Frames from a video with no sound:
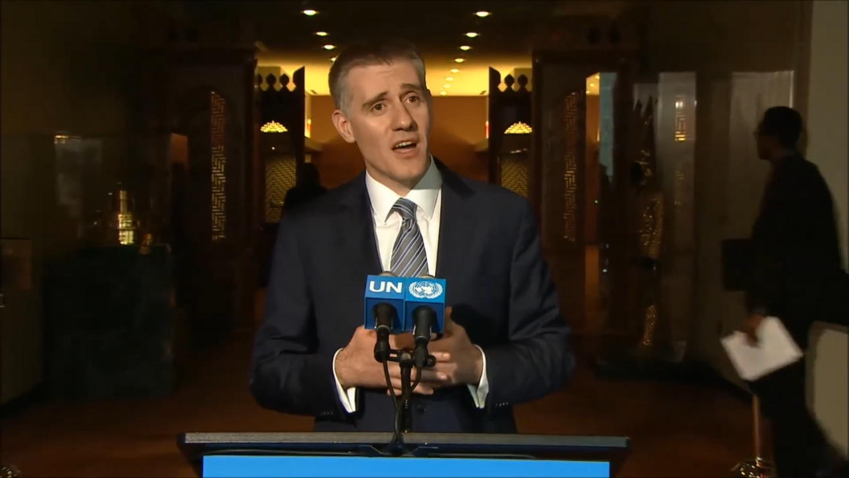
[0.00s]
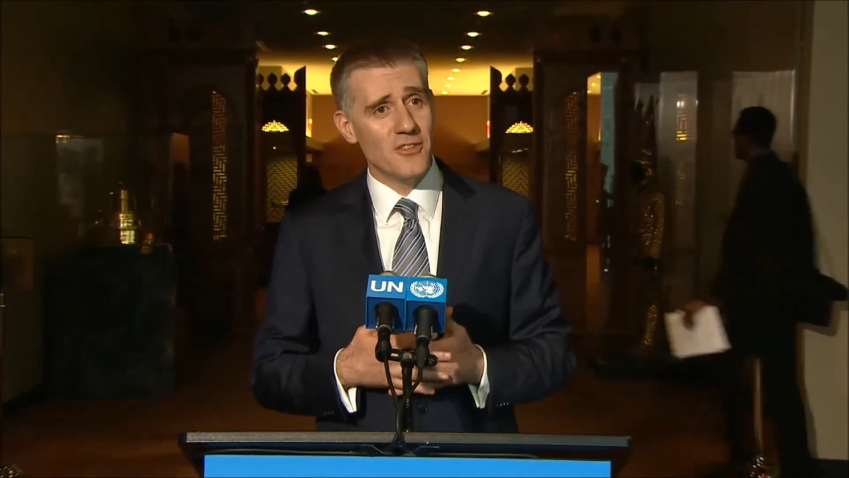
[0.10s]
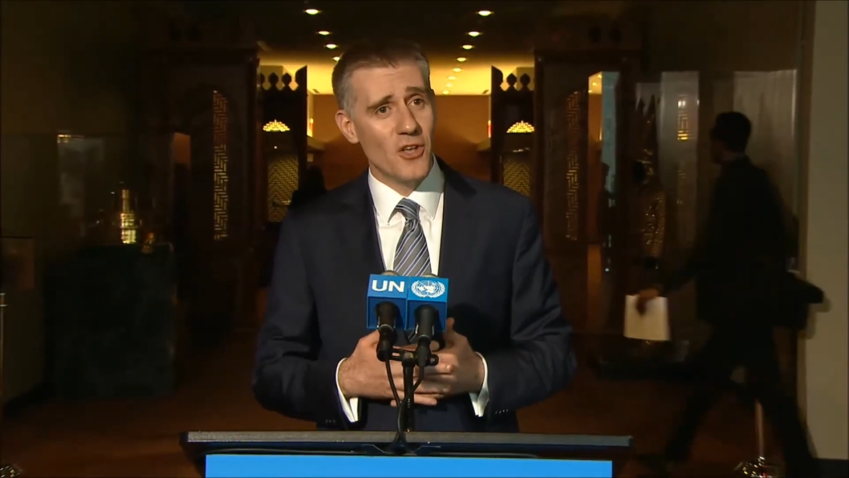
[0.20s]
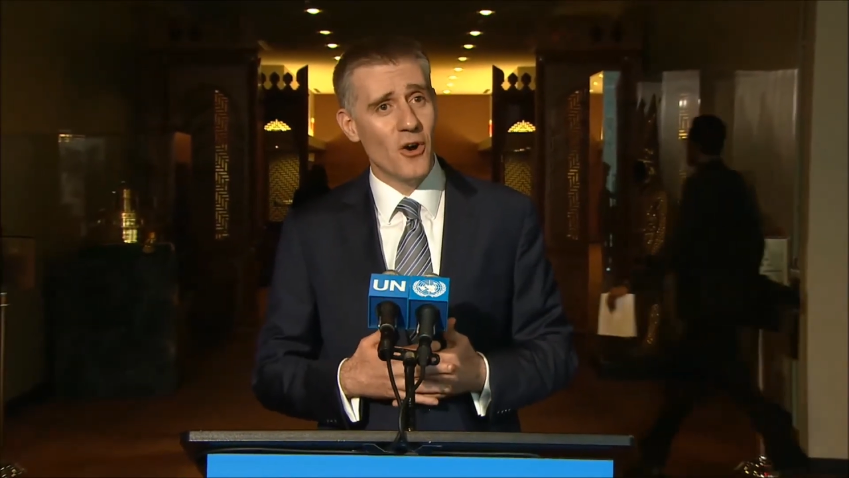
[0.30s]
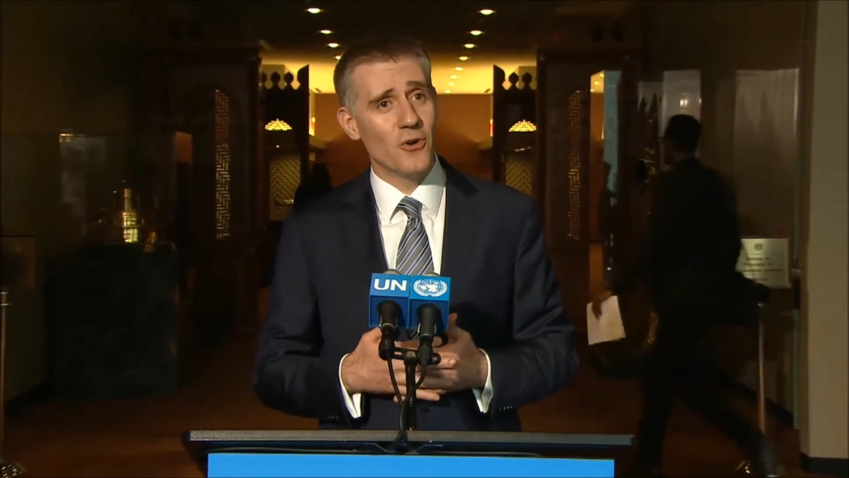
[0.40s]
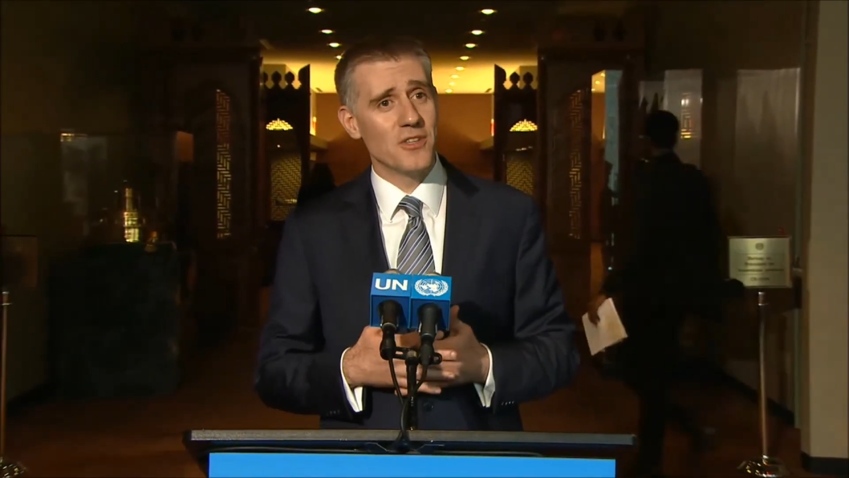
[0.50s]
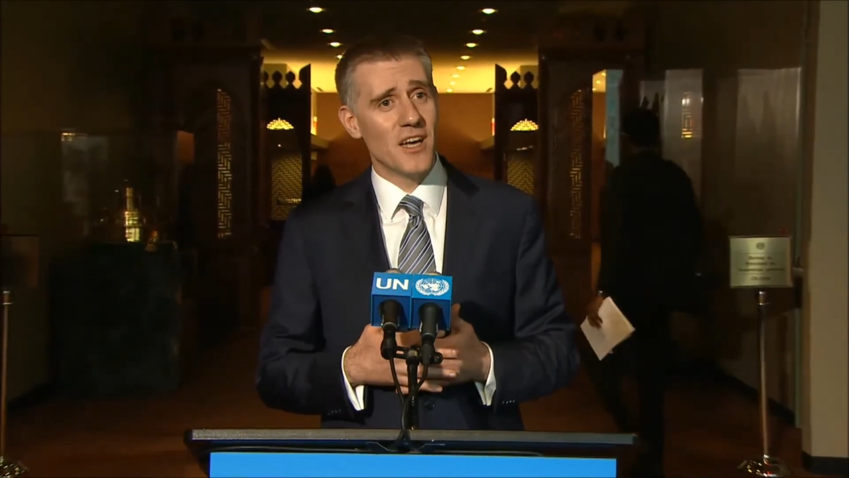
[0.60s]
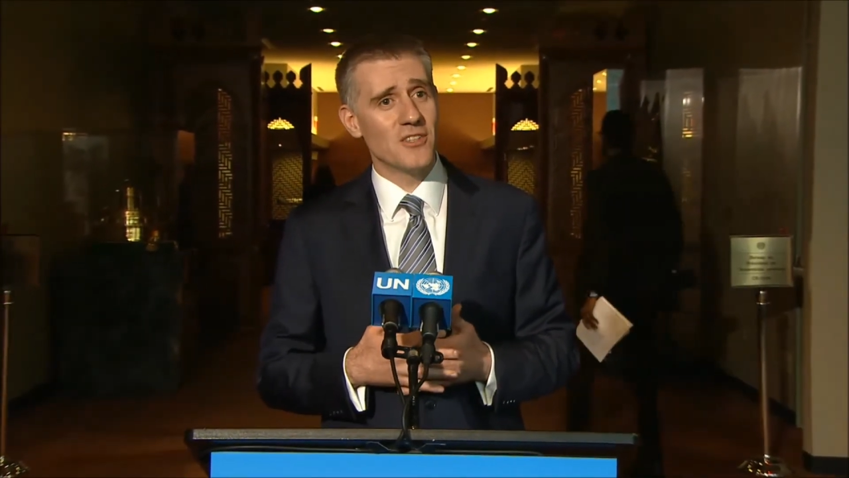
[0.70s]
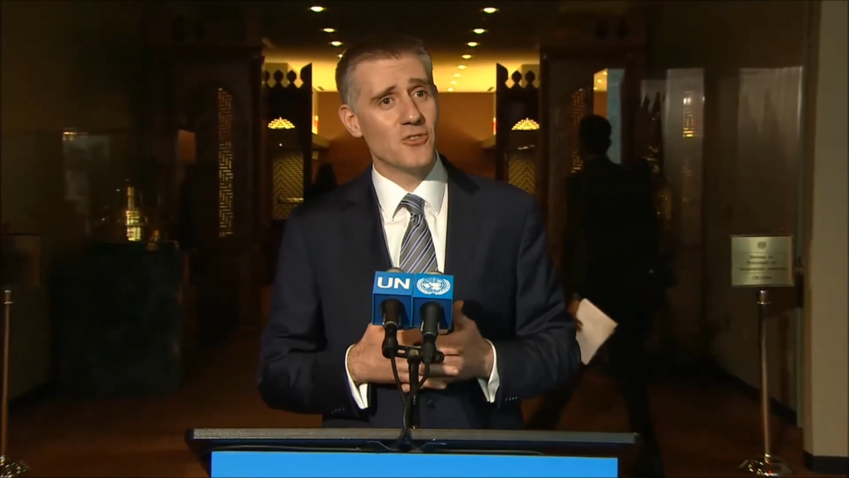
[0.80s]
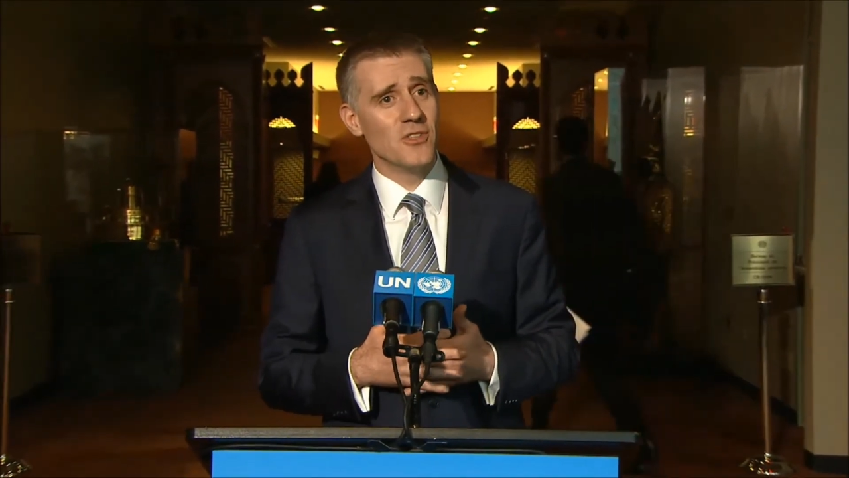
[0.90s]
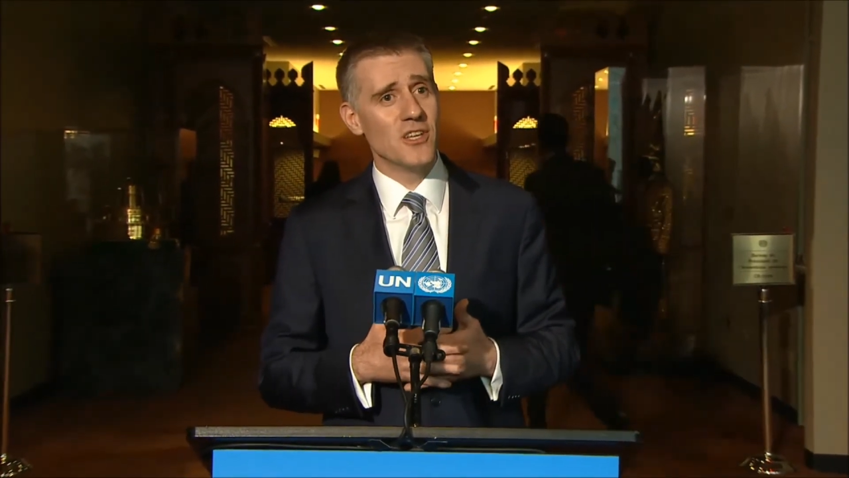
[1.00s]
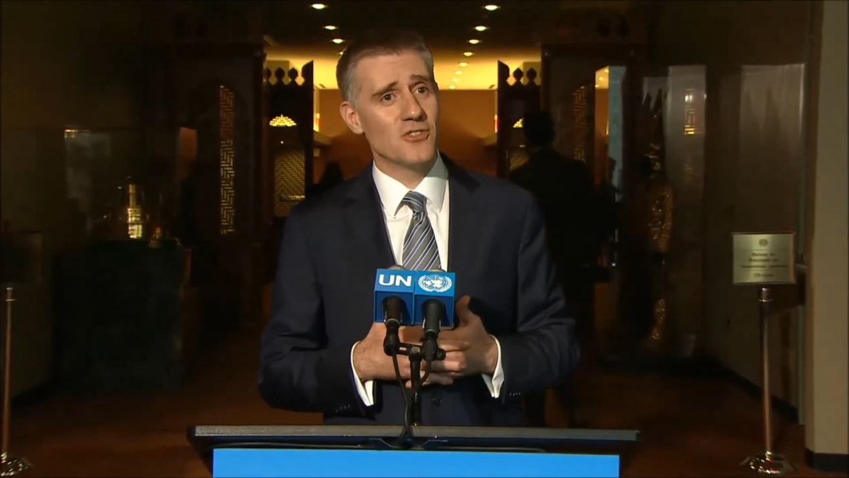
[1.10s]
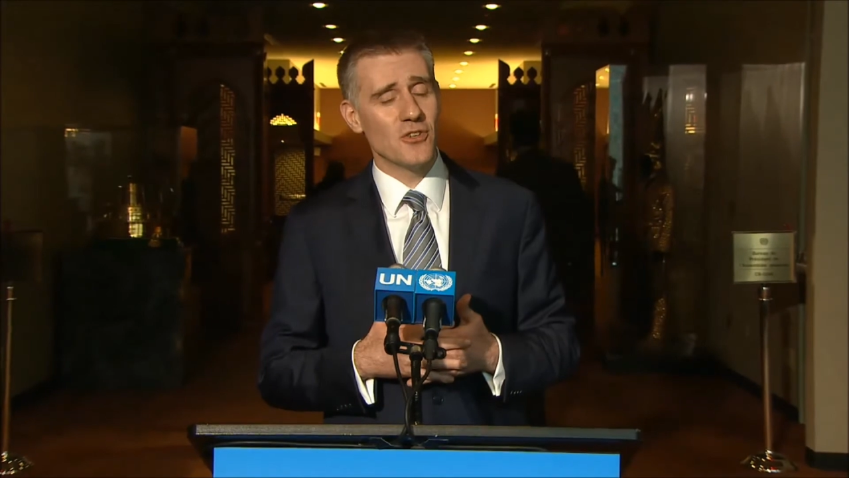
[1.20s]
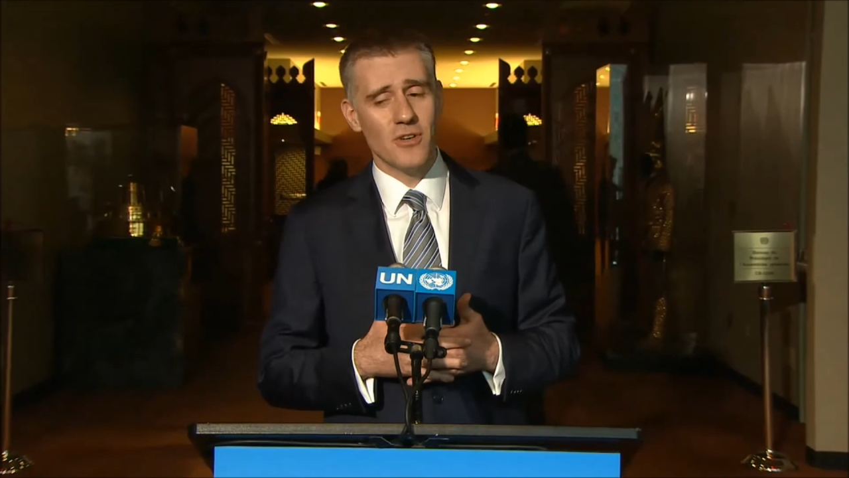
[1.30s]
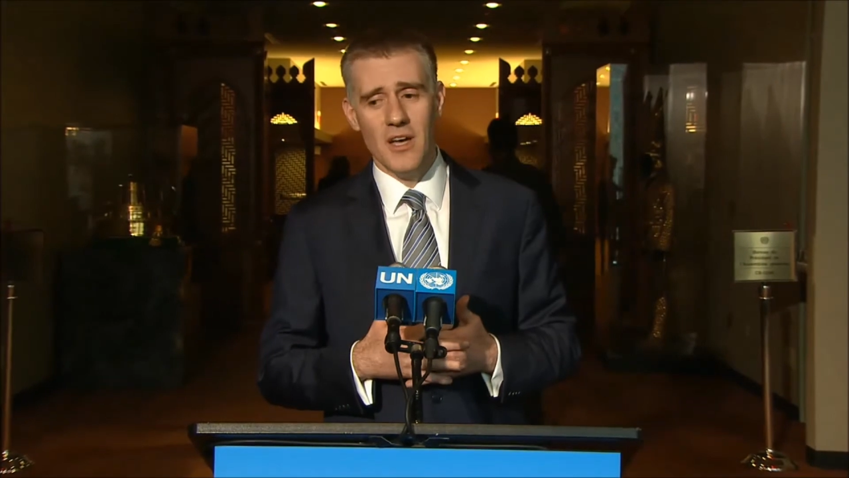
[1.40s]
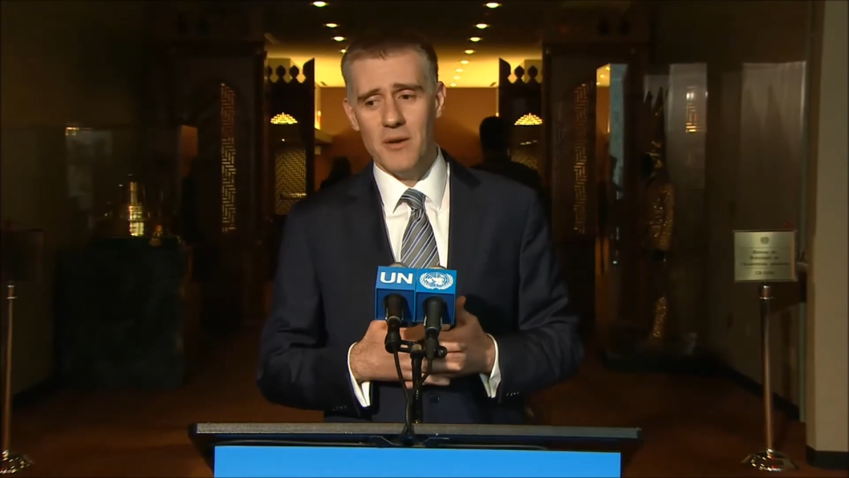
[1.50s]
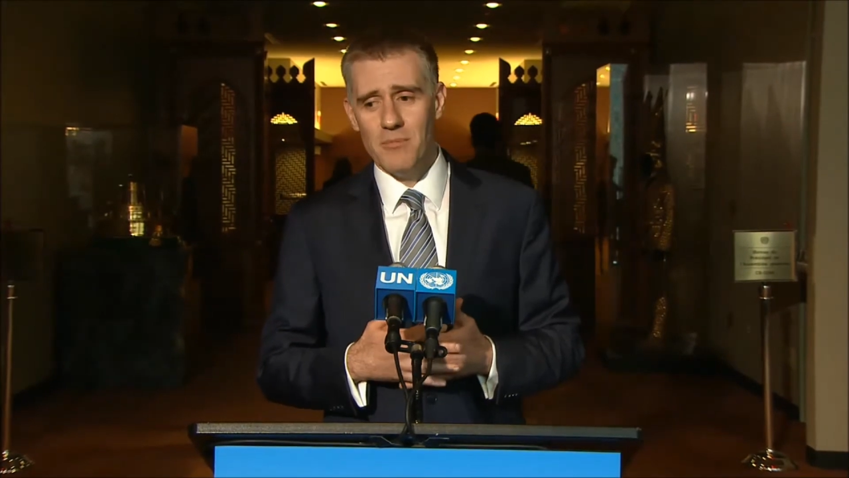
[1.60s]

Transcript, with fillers: I know that you need to